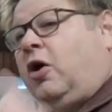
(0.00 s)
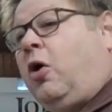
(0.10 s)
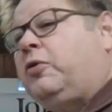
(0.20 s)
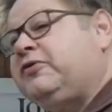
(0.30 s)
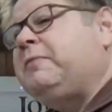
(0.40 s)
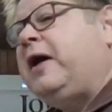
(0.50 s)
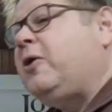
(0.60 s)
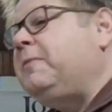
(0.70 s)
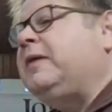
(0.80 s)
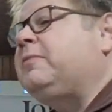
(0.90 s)
the oldest
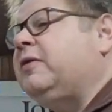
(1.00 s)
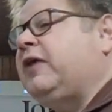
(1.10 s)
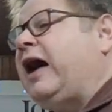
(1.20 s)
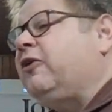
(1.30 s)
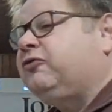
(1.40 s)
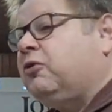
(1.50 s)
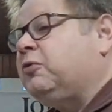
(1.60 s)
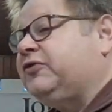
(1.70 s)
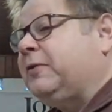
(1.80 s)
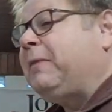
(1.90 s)
male member of the
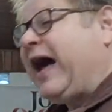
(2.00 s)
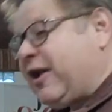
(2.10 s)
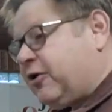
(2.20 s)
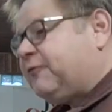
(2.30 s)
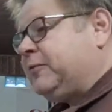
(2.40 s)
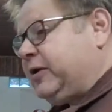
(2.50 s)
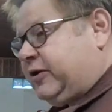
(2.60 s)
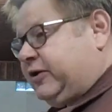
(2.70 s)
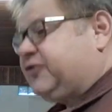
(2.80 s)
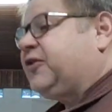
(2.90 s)
household was the pater
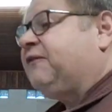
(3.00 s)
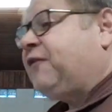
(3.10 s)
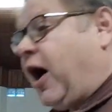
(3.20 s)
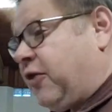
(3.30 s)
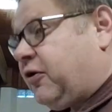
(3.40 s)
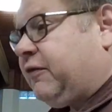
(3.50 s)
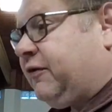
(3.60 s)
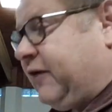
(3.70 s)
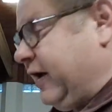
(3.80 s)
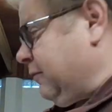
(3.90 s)
familias, the father
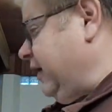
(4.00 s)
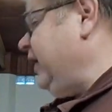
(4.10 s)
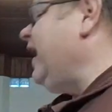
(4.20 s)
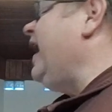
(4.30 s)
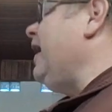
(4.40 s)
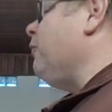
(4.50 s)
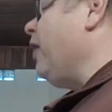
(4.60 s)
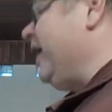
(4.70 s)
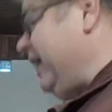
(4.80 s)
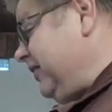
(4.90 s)
of the family, and
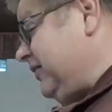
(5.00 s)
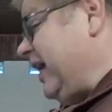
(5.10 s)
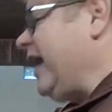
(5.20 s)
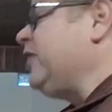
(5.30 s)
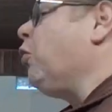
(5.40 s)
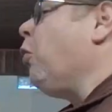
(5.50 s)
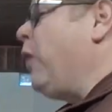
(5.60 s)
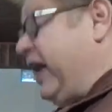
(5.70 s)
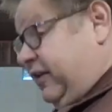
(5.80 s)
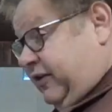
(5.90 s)
what he said
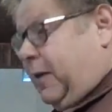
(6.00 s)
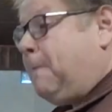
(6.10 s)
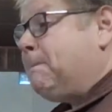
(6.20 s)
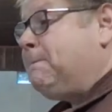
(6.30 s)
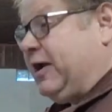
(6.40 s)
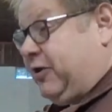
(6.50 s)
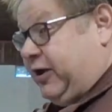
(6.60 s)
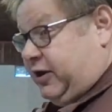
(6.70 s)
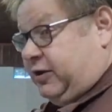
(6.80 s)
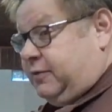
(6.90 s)
went,
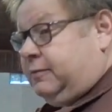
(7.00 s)
period.